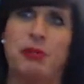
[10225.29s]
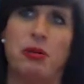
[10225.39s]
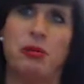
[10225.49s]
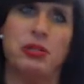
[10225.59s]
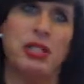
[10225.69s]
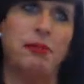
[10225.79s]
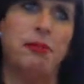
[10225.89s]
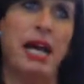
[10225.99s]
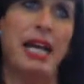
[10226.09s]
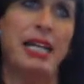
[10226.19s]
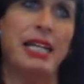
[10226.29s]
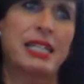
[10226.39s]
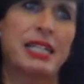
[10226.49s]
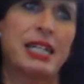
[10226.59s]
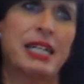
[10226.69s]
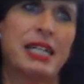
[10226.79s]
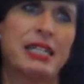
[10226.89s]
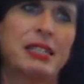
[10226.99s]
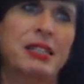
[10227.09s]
What was that? Manic. Uh,